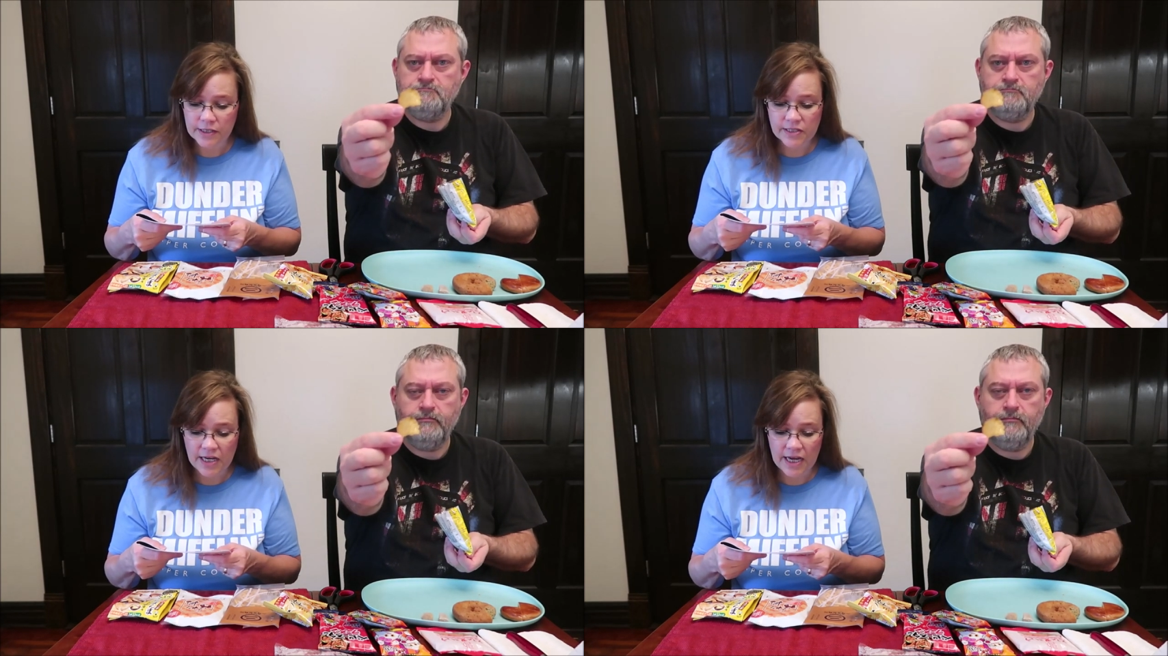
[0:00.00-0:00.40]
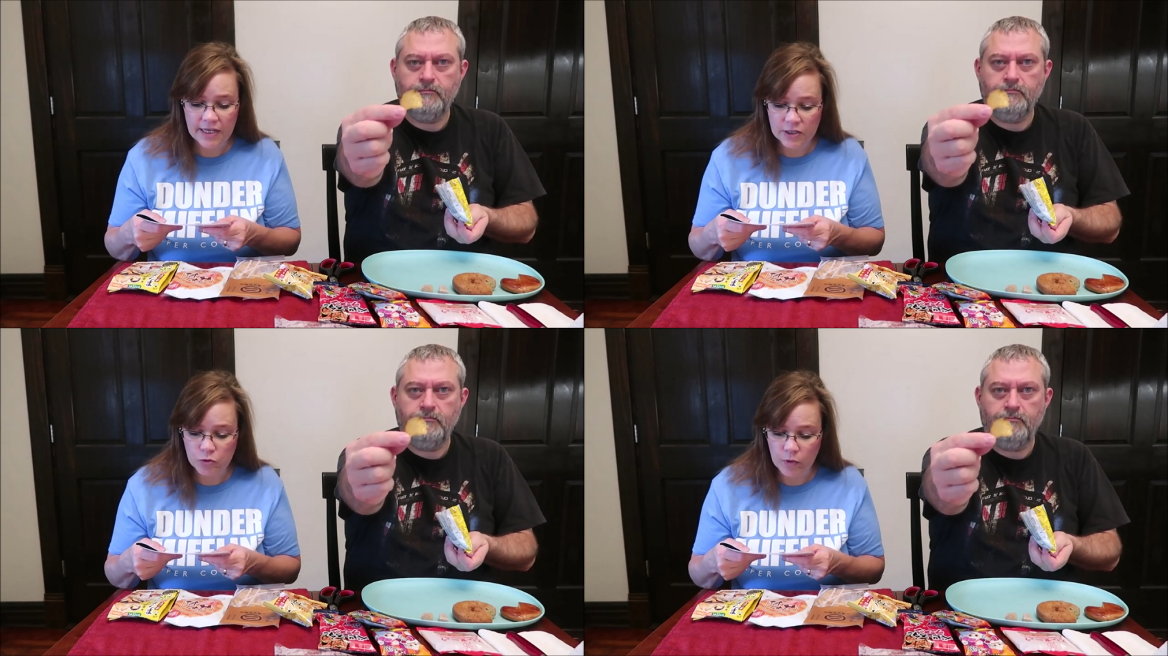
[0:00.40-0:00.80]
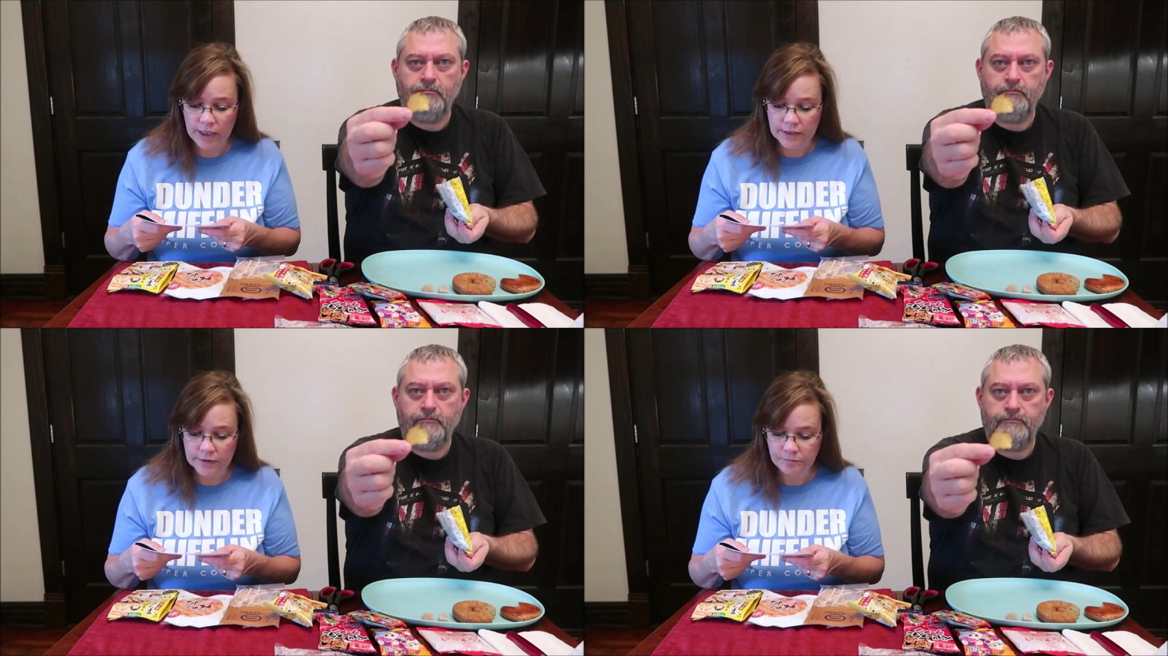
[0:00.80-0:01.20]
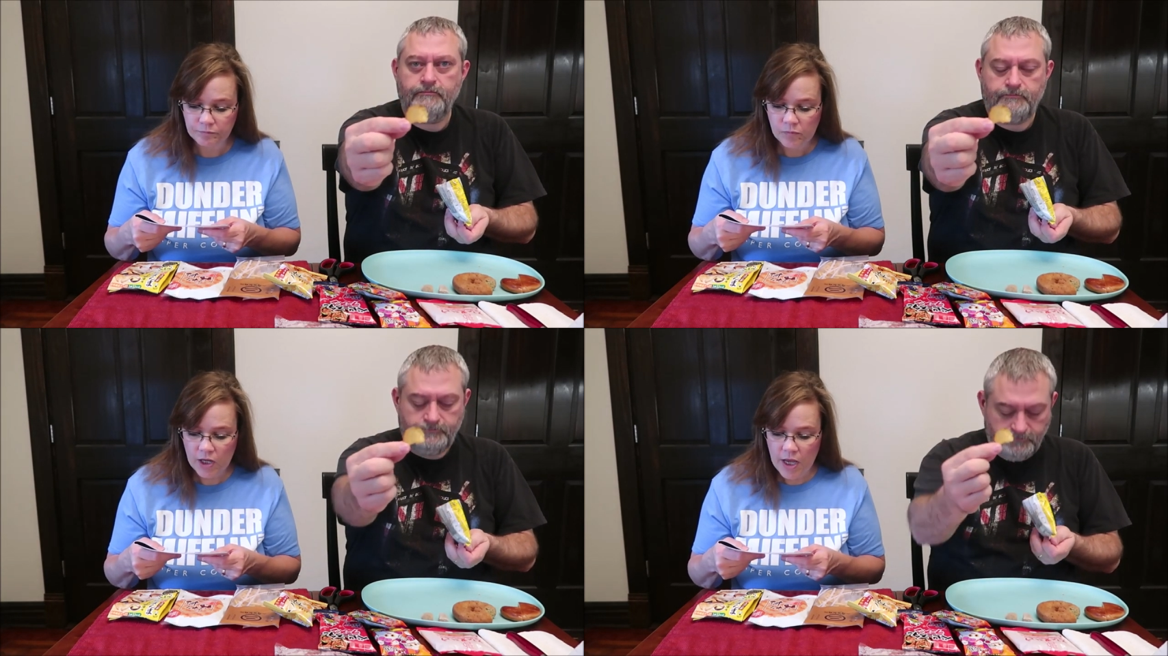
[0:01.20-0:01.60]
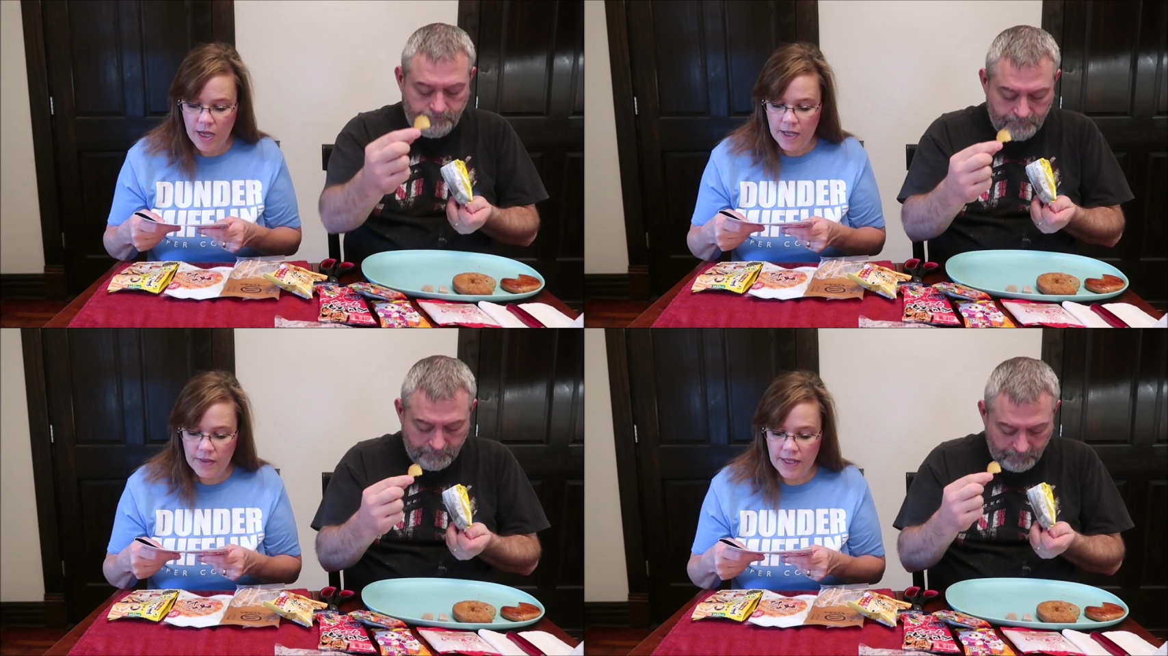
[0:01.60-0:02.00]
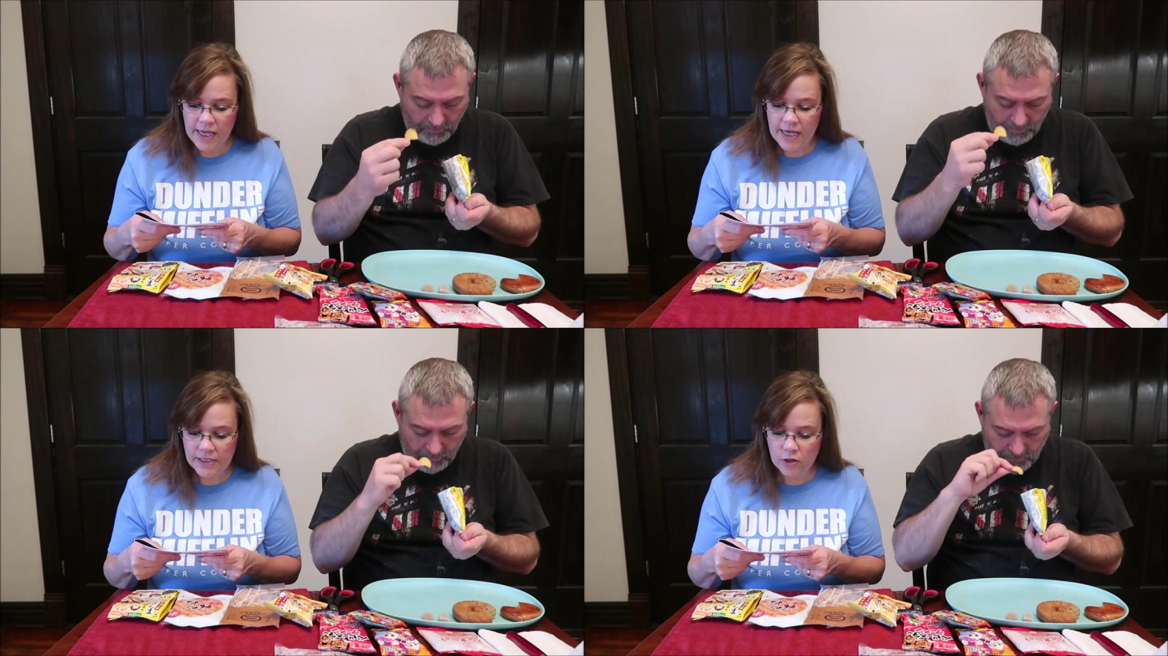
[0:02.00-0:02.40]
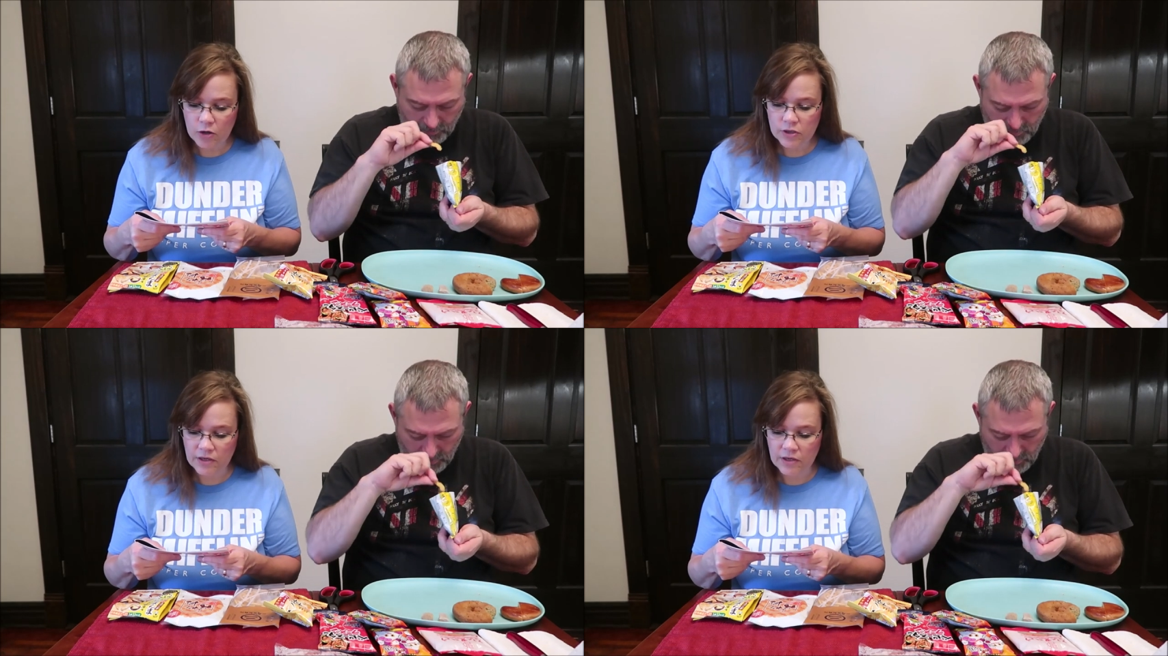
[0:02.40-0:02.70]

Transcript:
Speaker 1: This snack is sweet. Hmm. These are